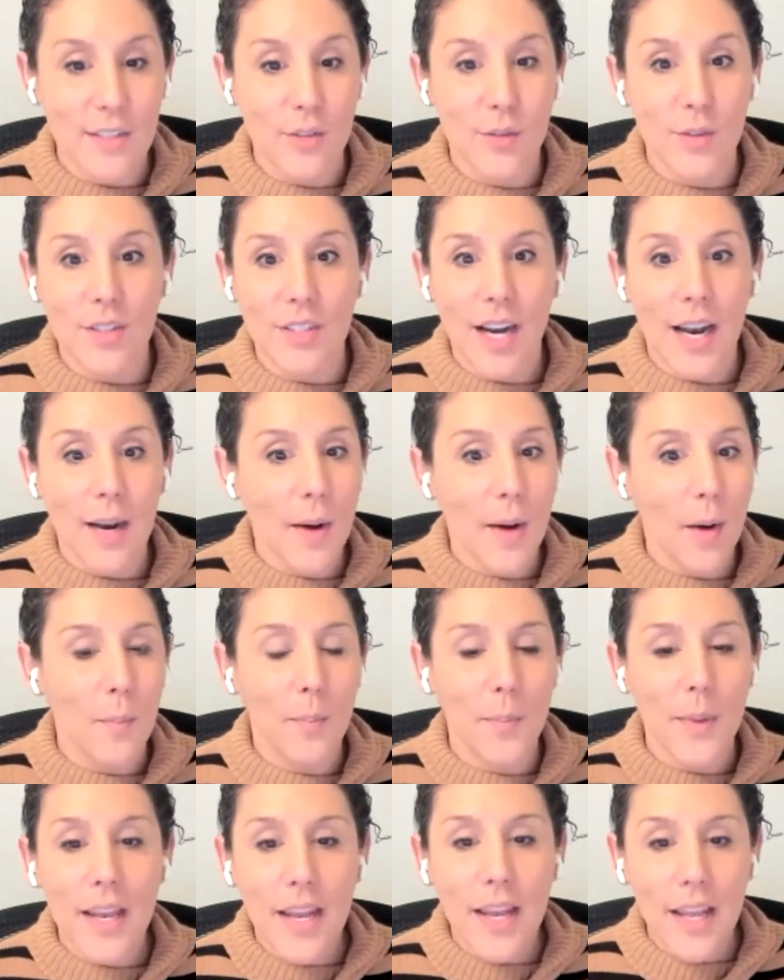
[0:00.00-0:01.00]
So it's not
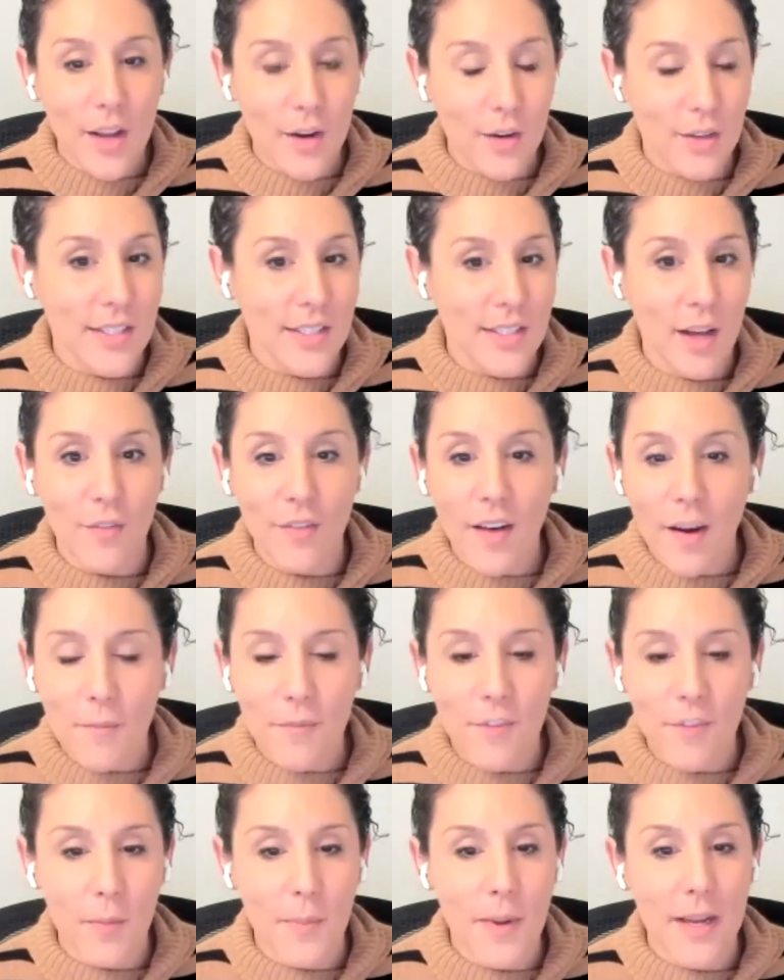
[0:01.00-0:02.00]
about beating yourself
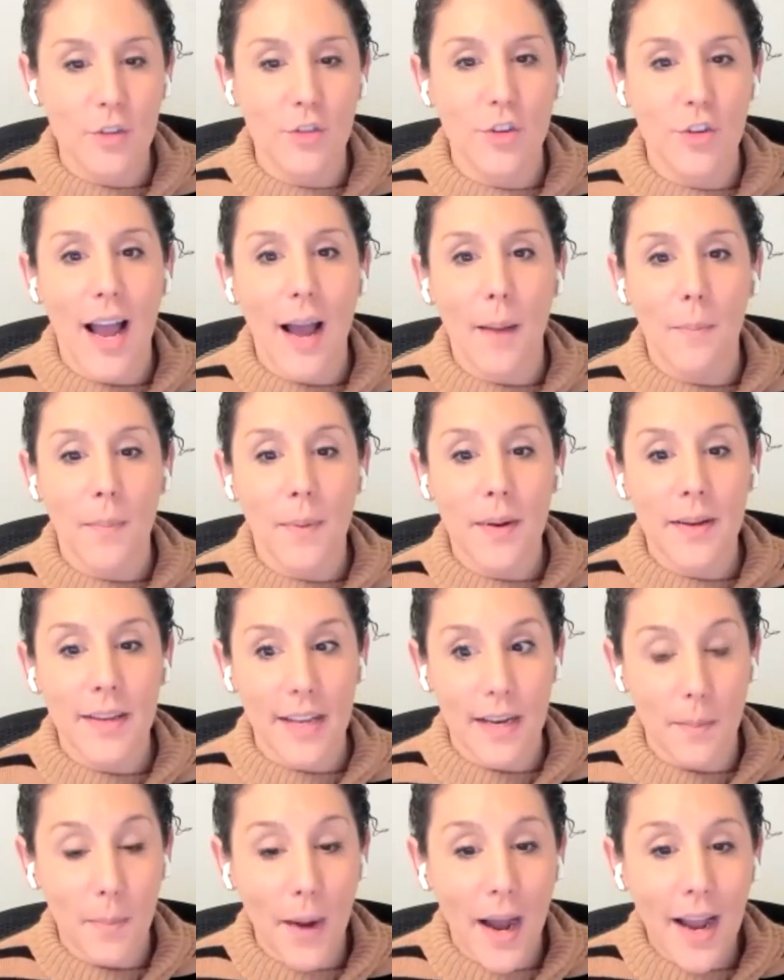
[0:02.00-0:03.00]
up for being trapped
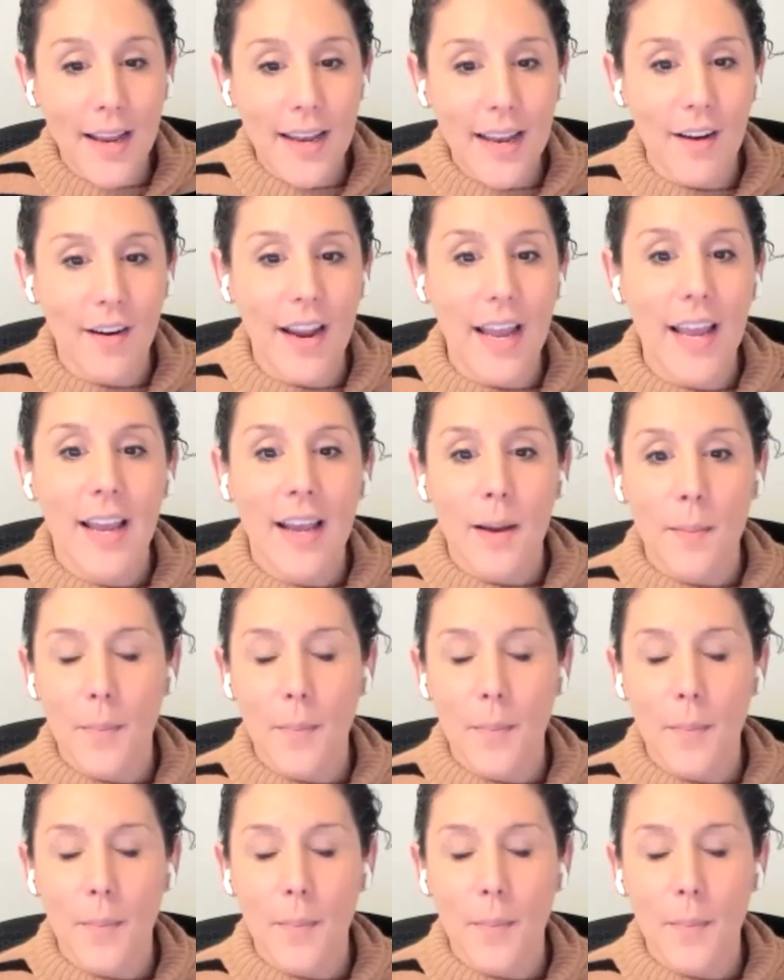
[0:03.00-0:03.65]
in a binary,